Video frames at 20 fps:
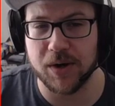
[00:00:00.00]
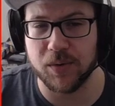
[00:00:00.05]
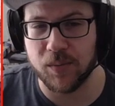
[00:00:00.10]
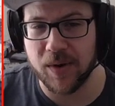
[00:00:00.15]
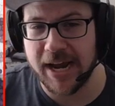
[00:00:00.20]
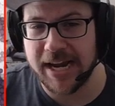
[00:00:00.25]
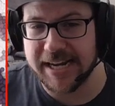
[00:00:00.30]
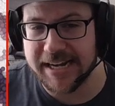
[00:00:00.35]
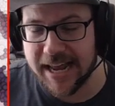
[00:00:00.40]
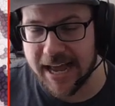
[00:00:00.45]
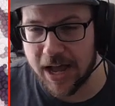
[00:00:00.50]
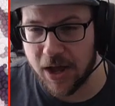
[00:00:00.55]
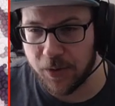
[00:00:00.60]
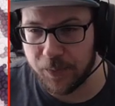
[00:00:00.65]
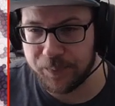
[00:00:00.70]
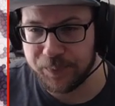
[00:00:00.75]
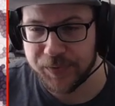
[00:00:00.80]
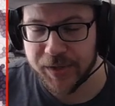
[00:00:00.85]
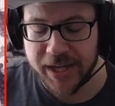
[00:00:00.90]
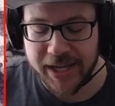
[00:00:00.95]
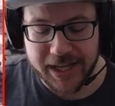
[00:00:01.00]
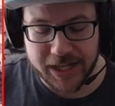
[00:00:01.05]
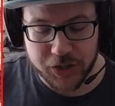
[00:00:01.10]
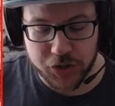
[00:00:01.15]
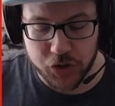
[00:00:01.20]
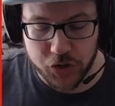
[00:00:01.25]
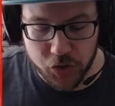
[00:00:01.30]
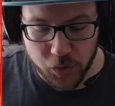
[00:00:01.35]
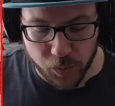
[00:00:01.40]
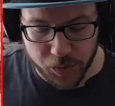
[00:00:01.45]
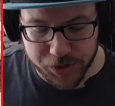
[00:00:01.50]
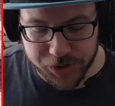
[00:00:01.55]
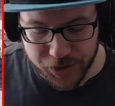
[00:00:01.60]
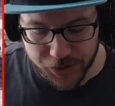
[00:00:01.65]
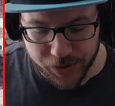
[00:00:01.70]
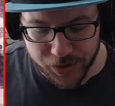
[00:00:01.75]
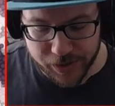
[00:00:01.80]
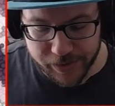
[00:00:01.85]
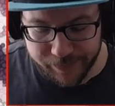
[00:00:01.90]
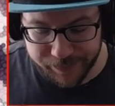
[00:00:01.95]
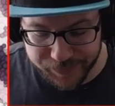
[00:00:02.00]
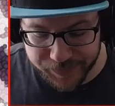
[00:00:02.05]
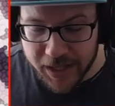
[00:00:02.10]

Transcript: right now. It's your turn.